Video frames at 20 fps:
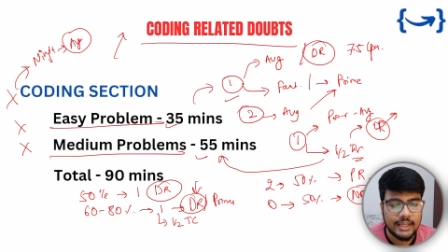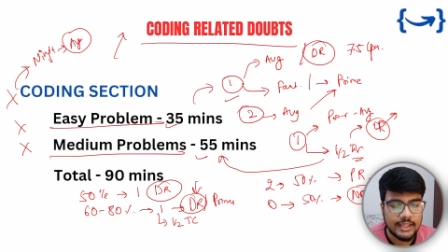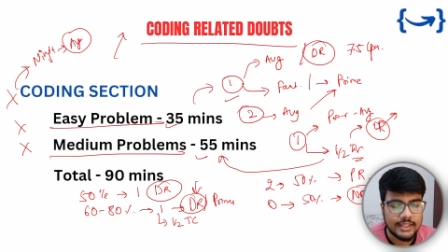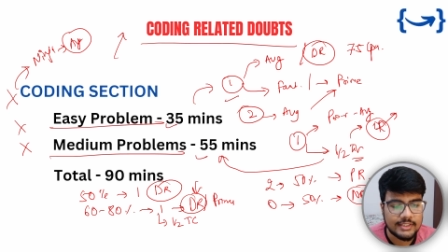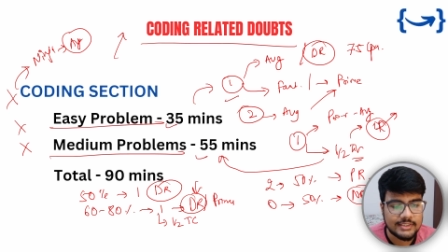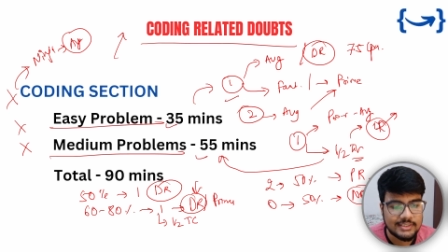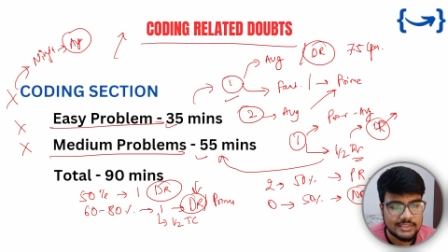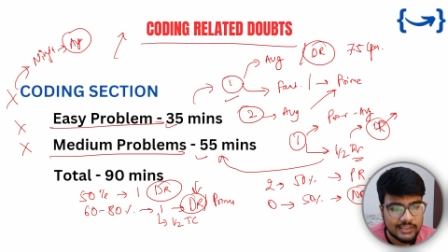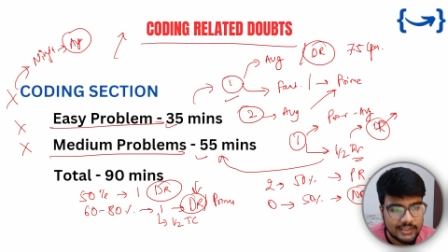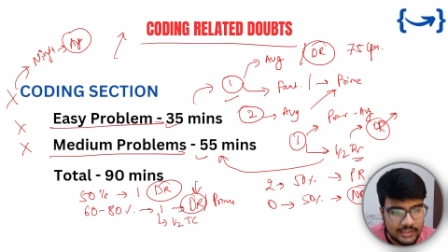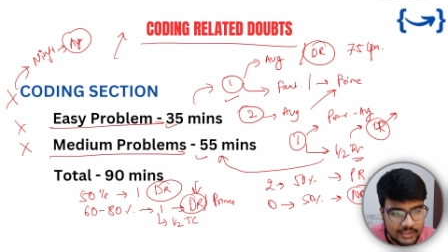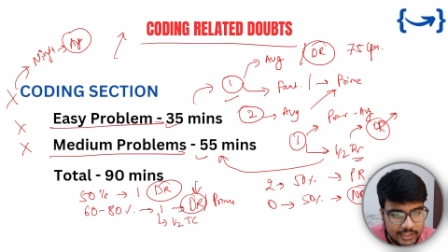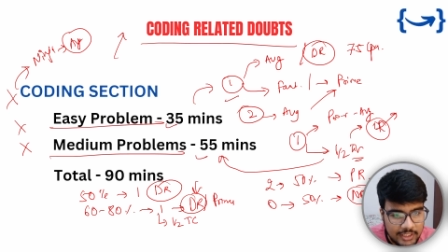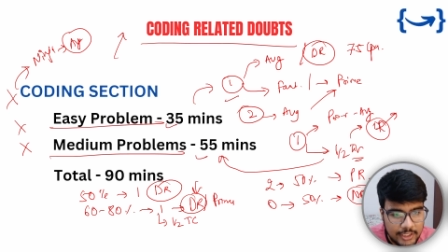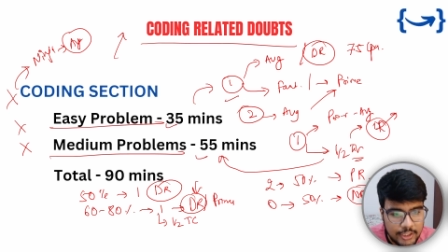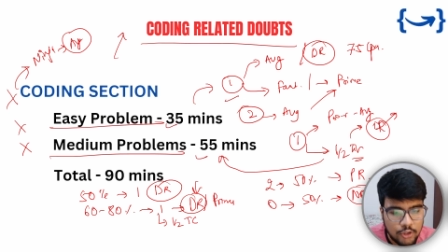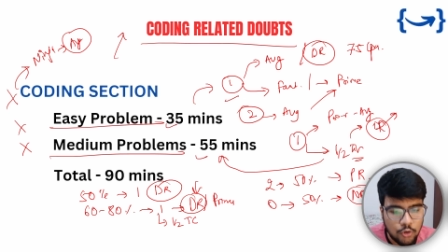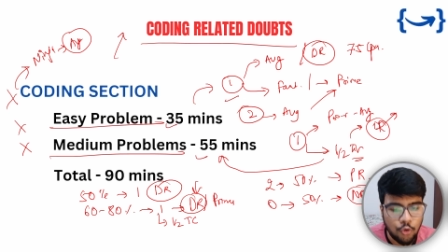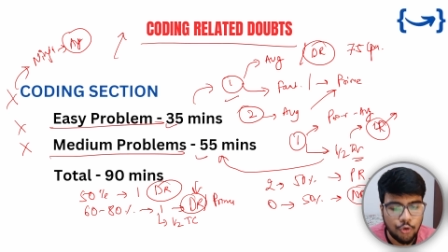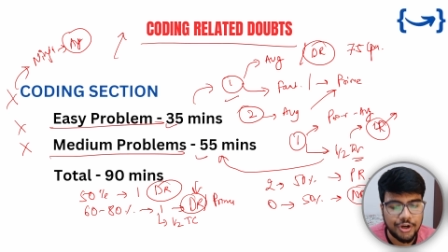is
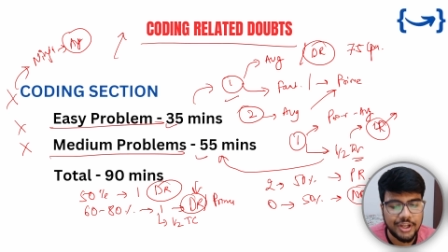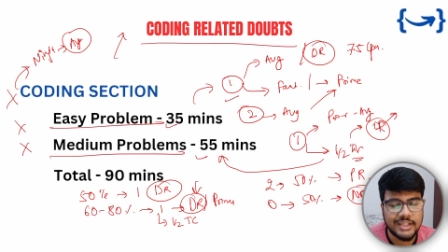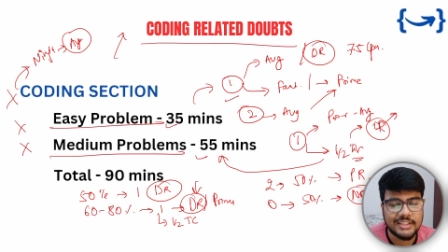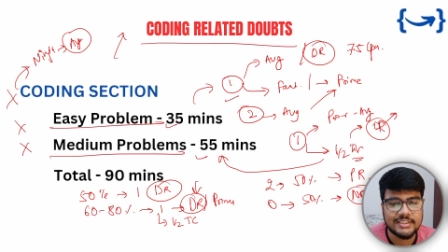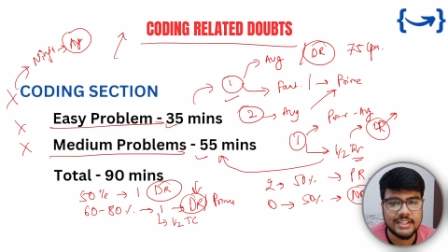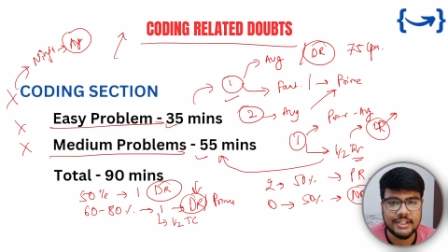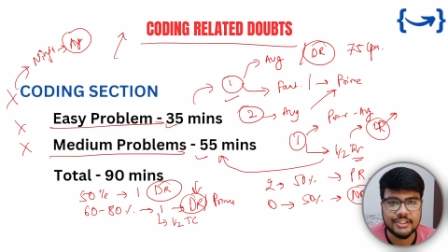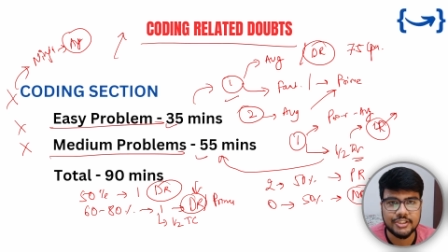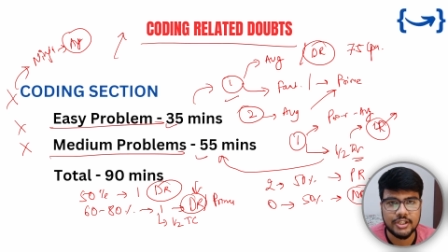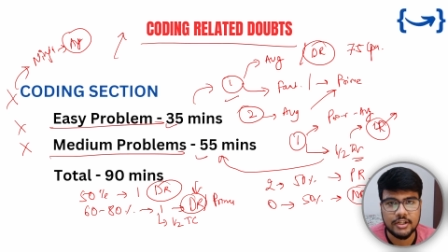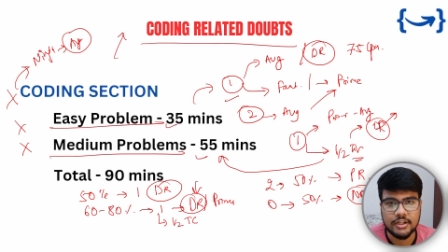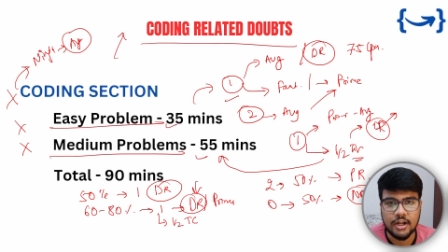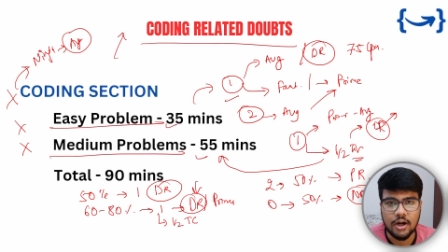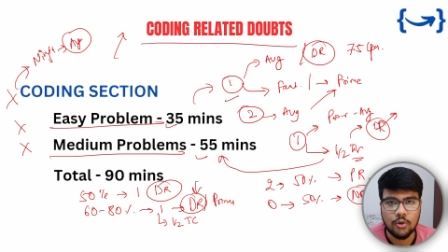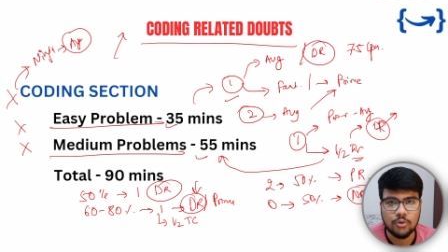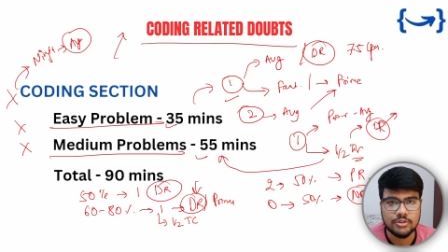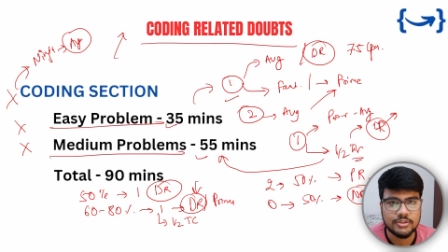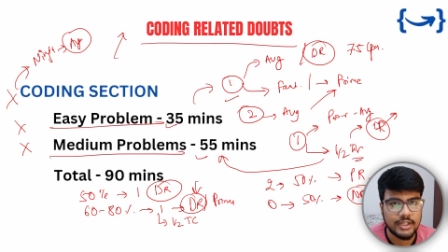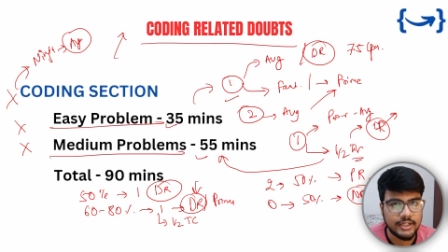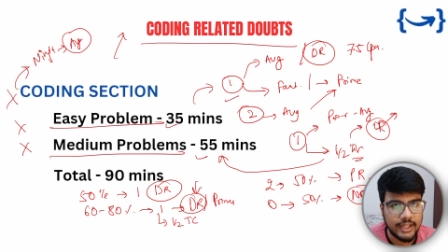the coding section
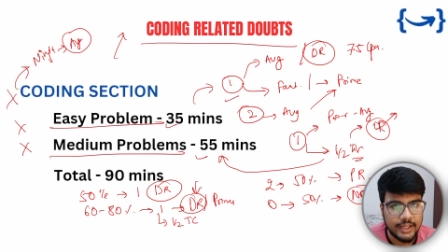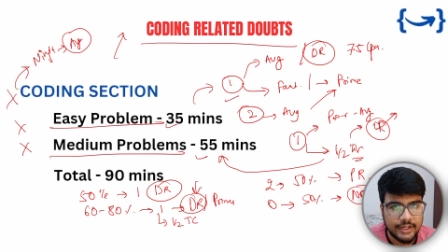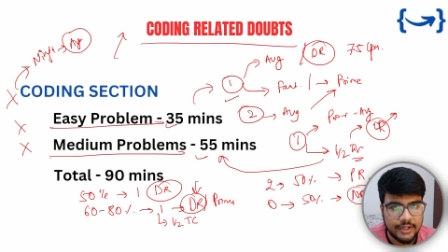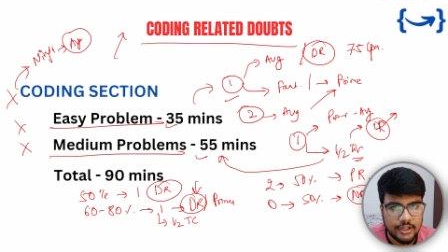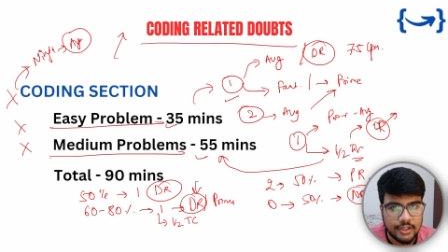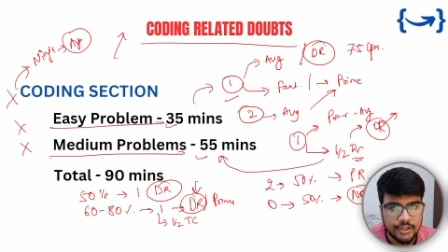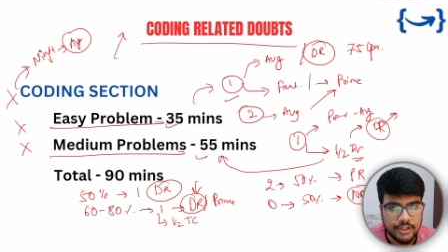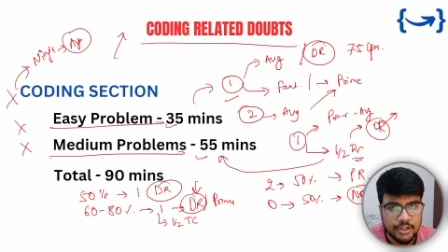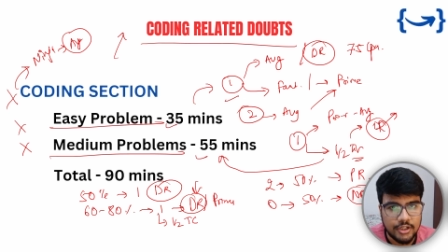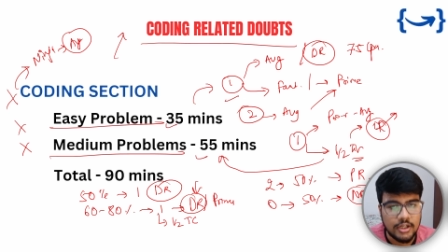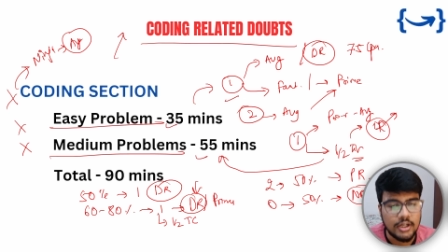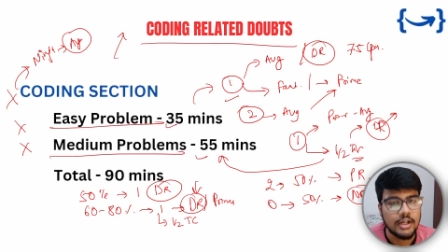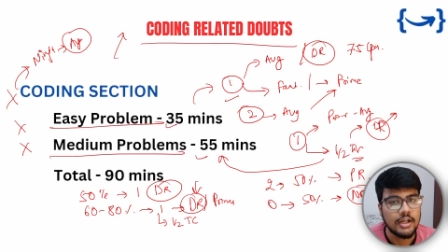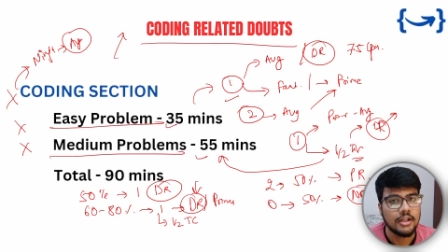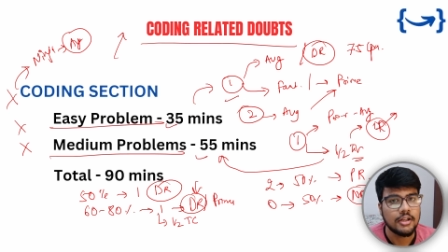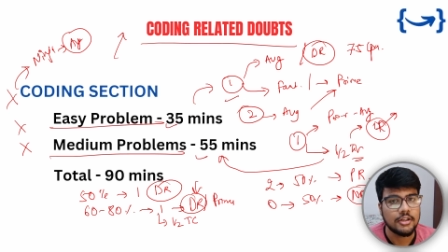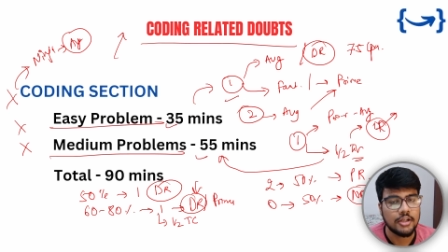doubts that I cleared.